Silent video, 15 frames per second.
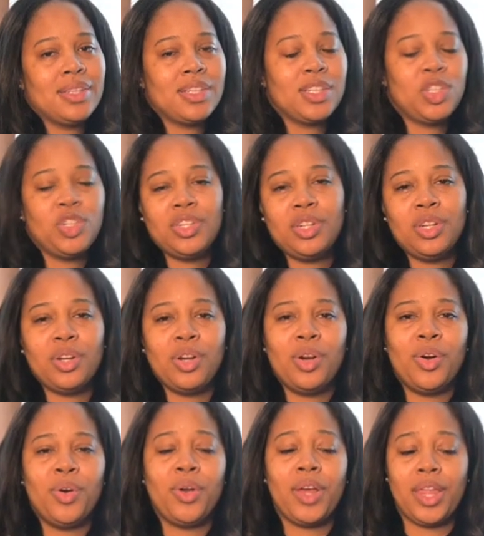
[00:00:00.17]
is Katrina
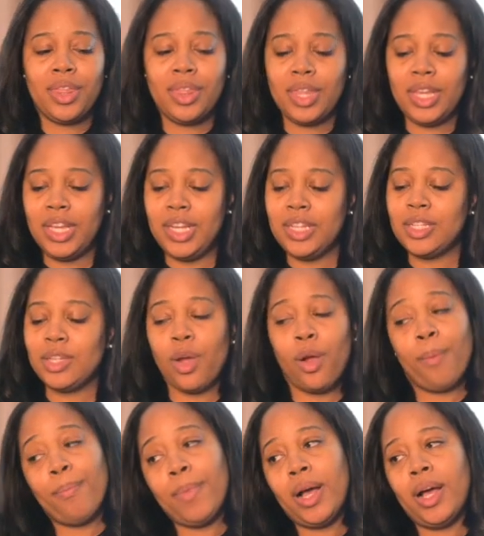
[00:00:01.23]
Nicole, and these
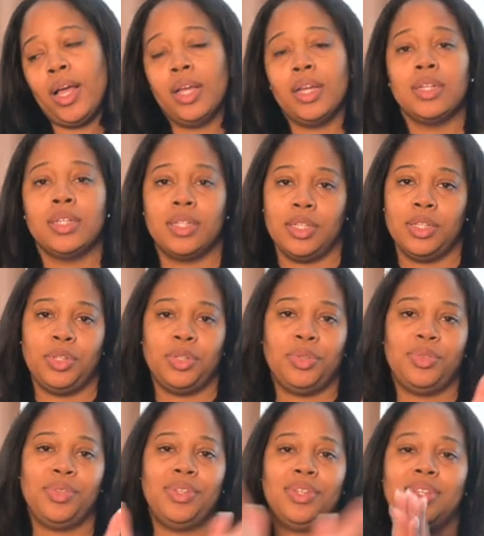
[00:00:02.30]
are my
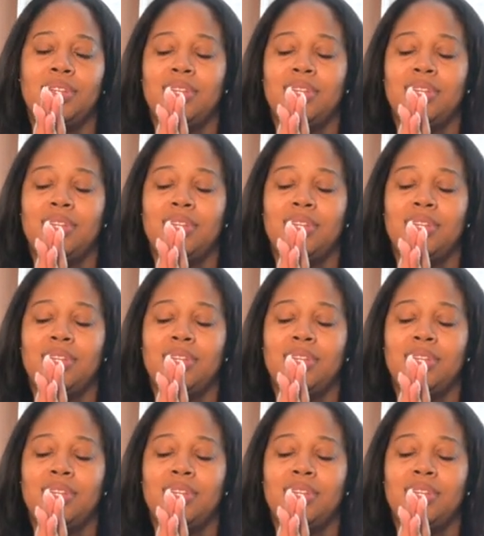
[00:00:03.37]
essentials.